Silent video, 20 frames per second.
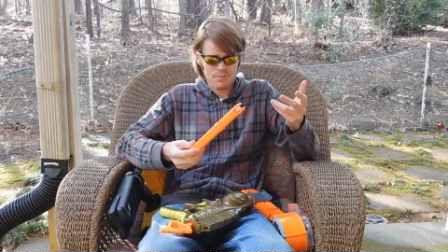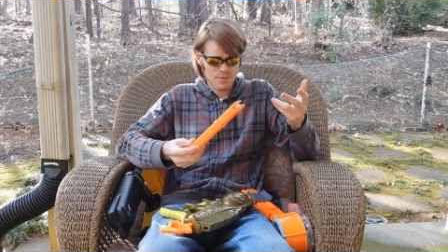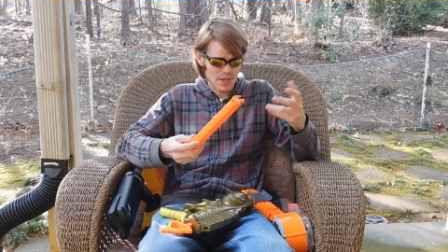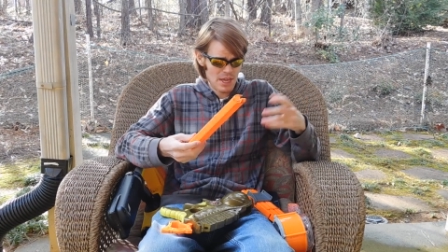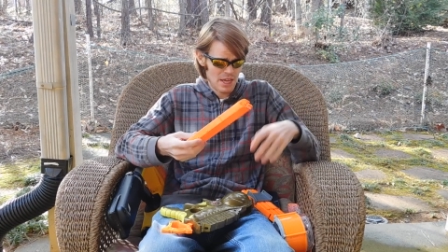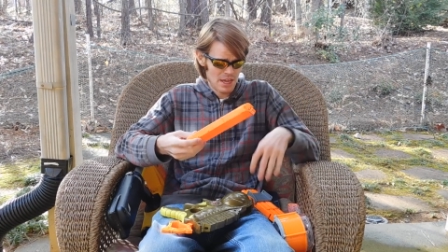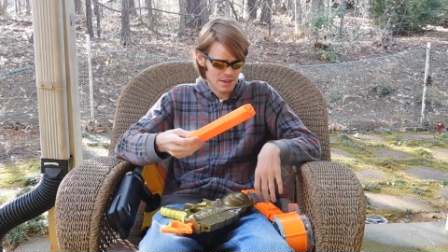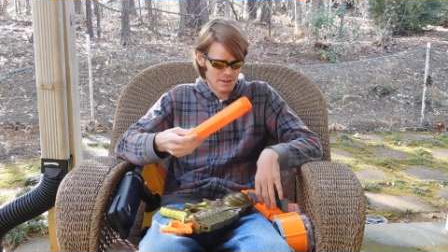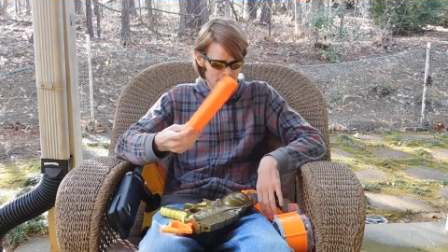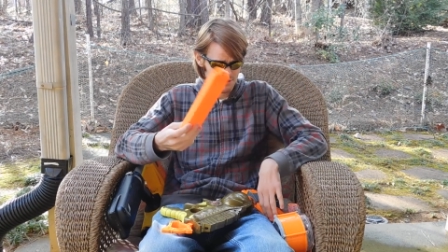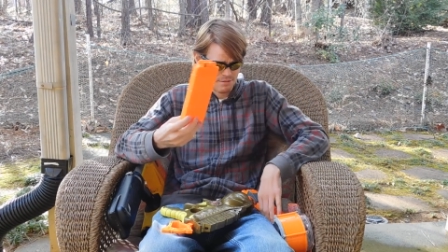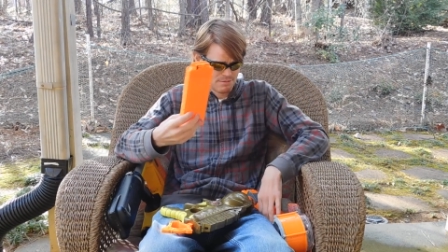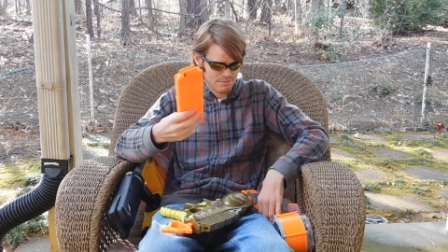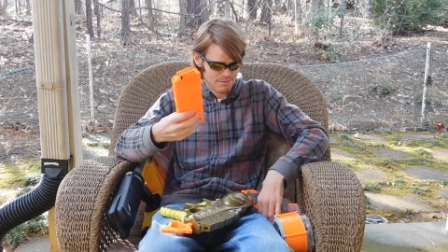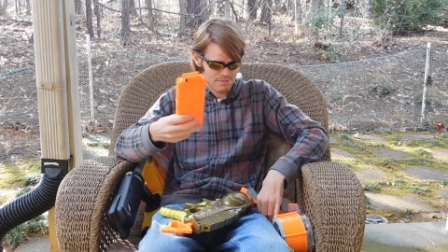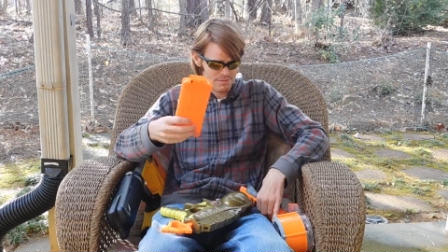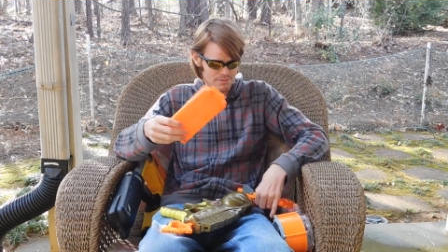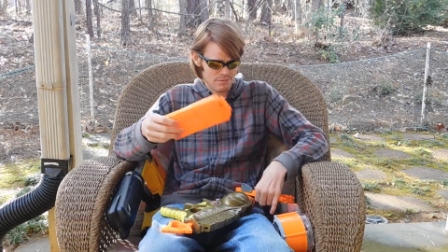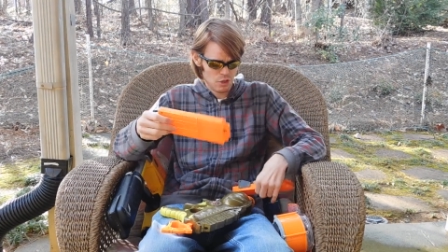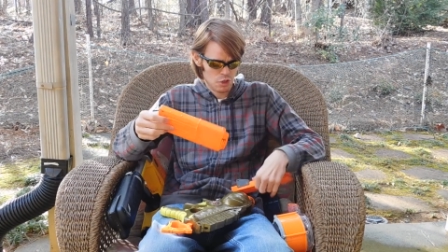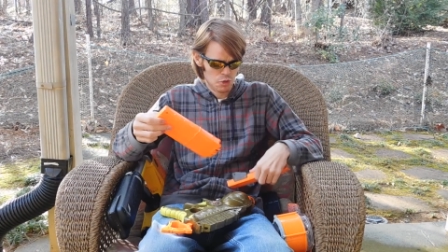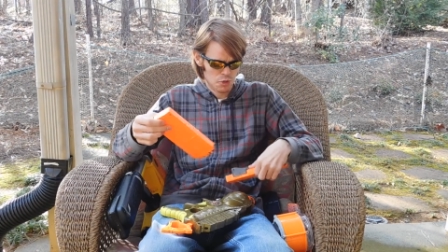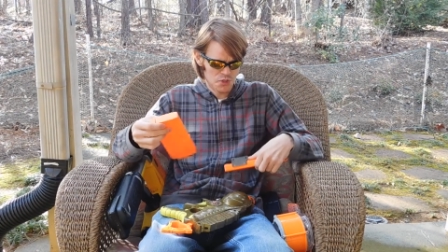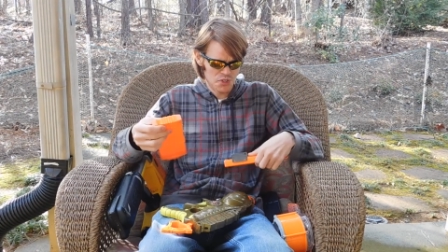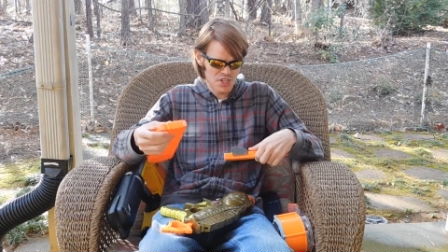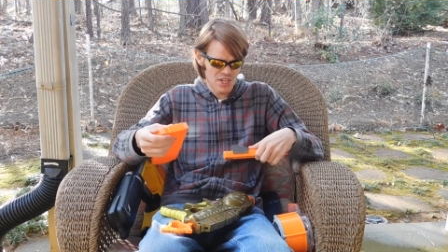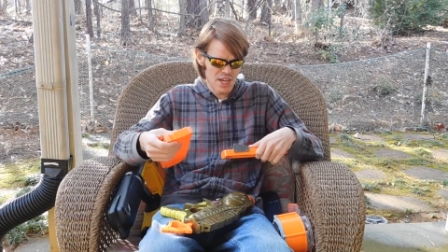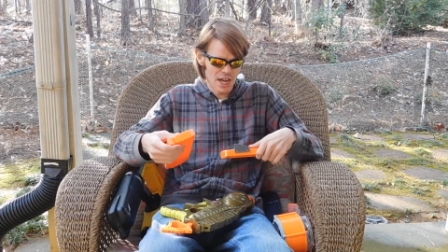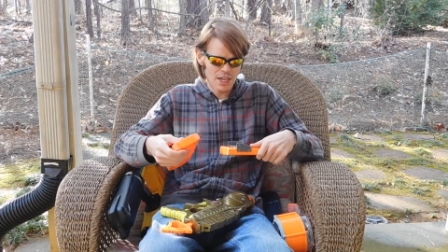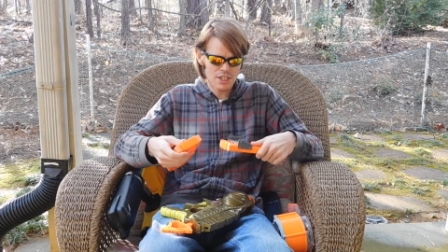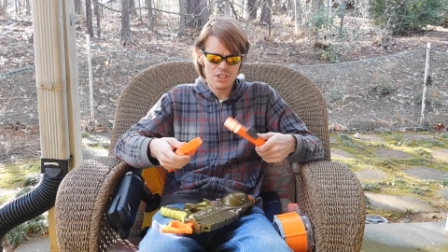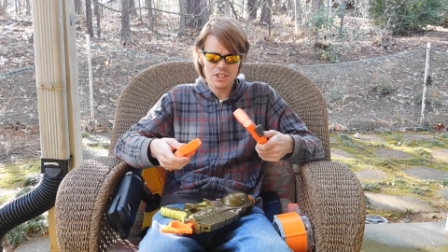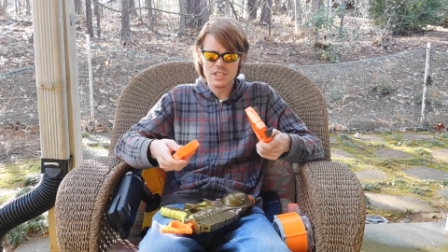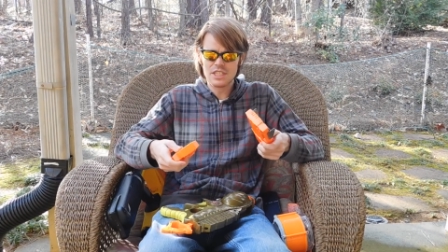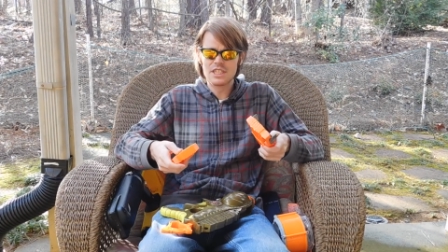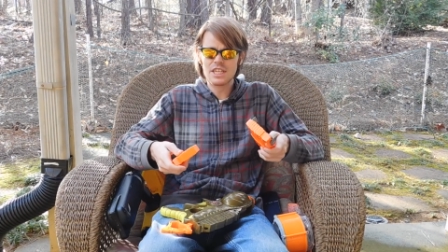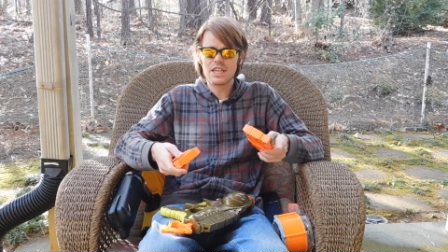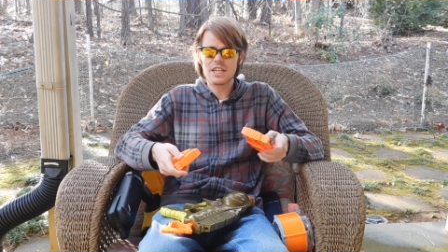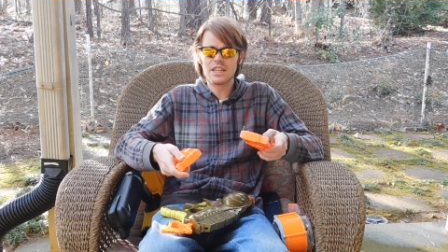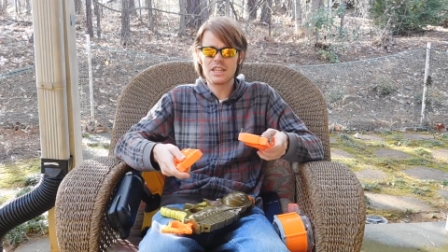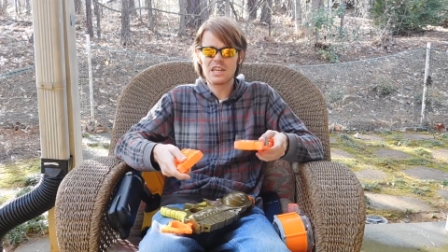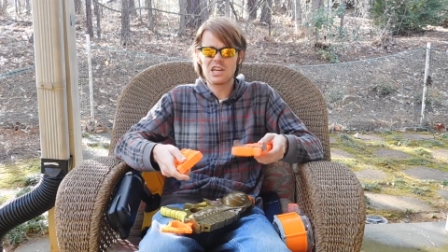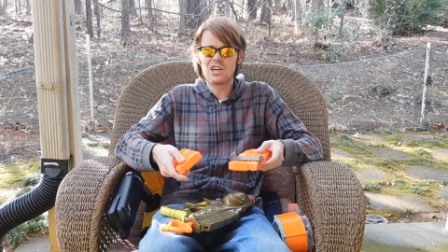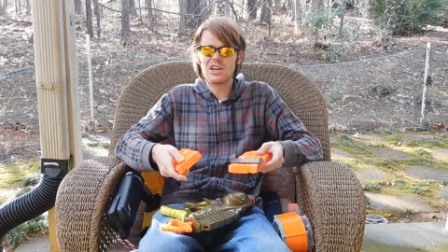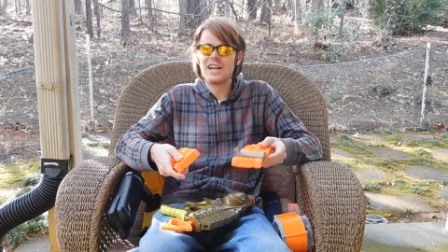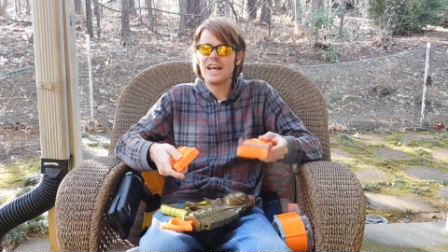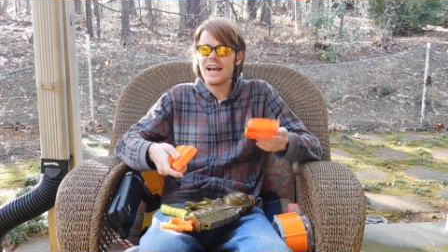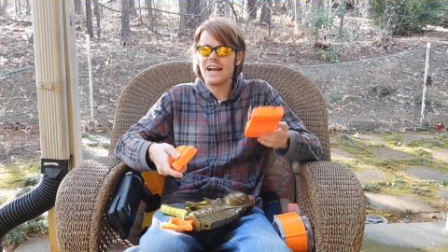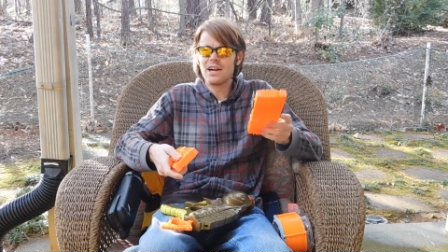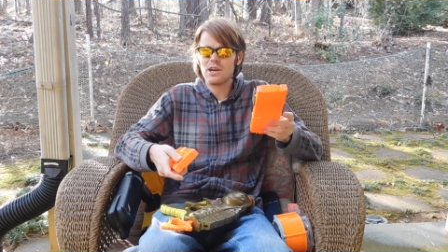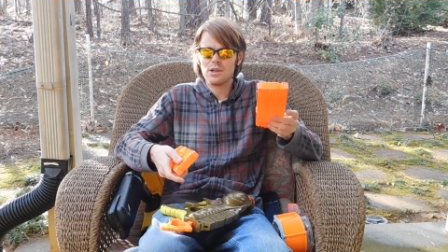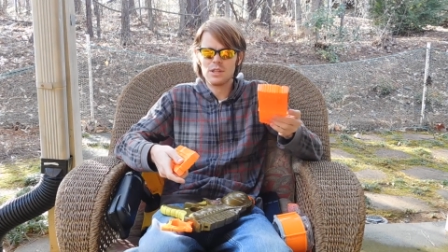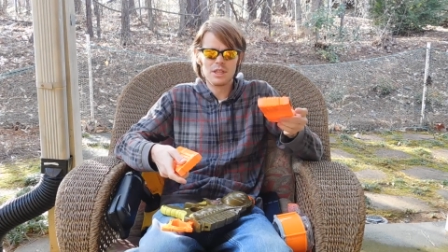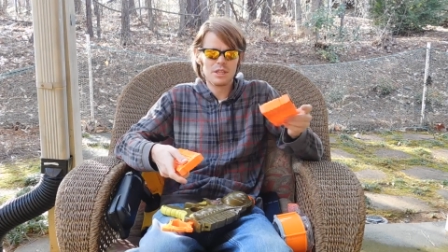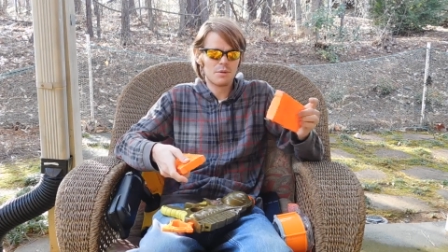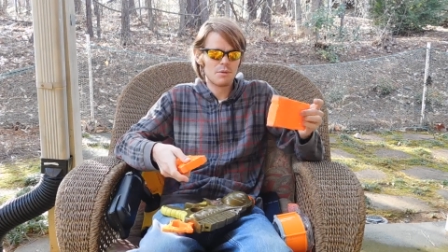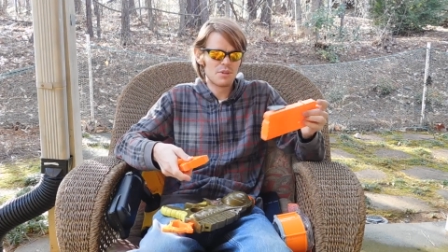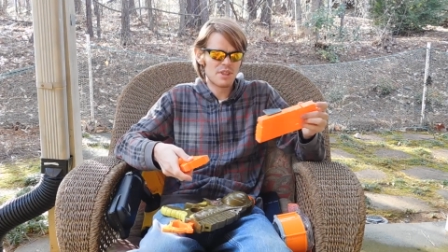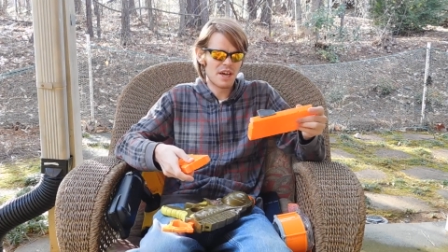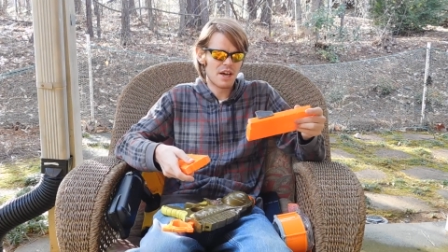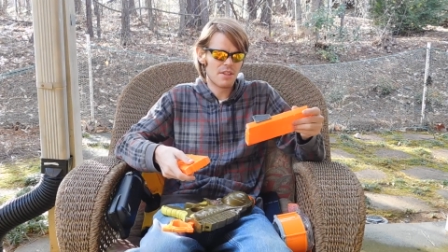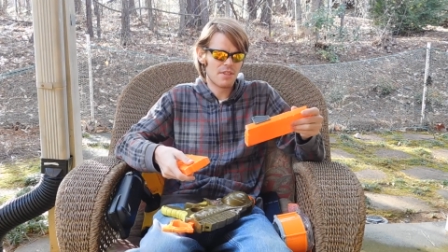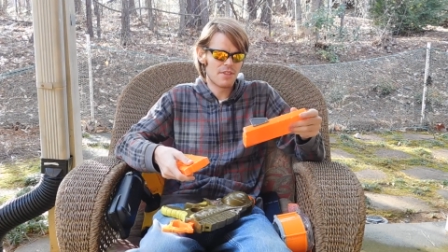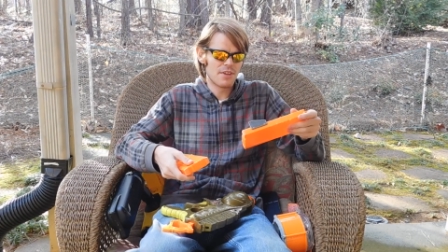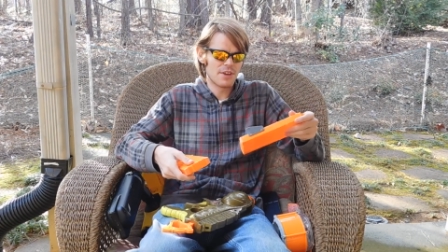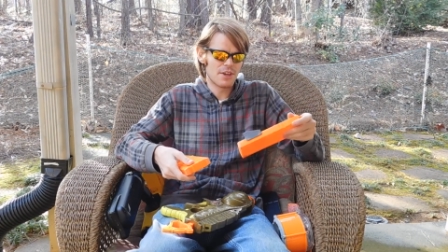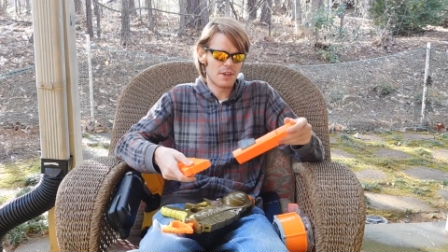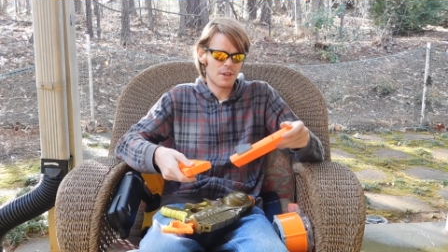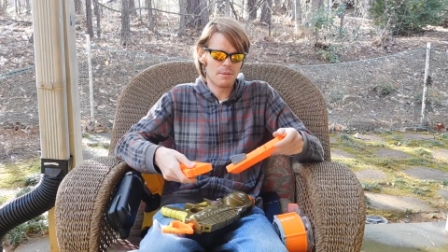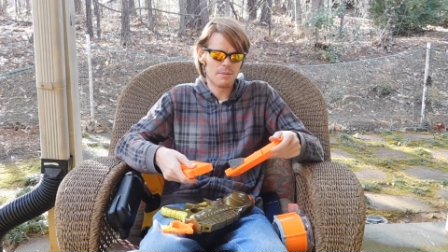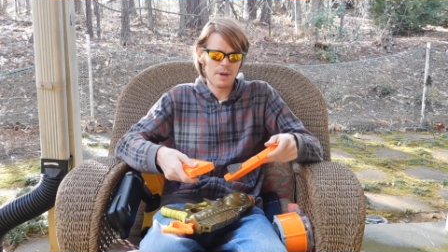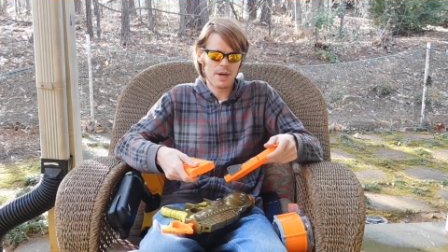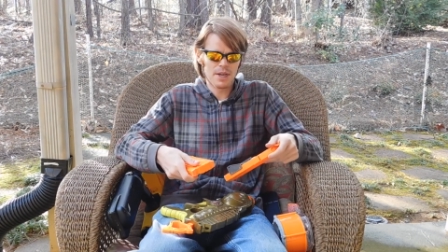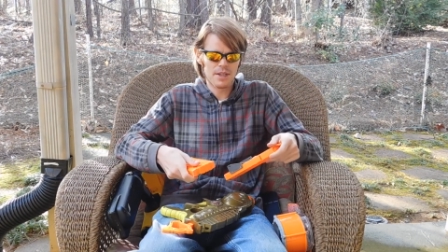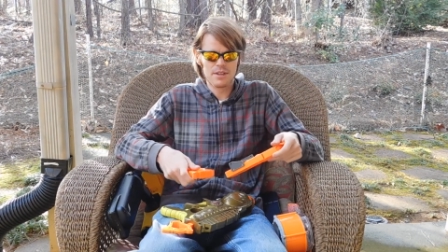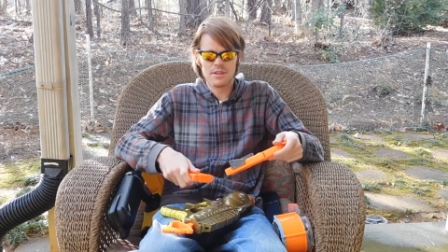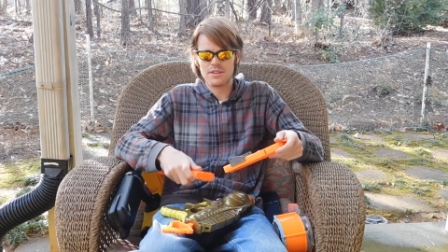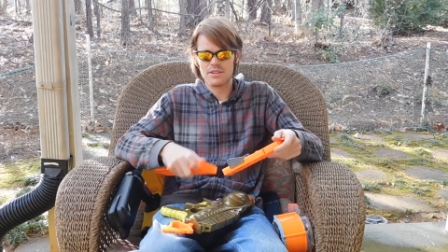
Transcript: And you see I just did it there inherently without thinking about it.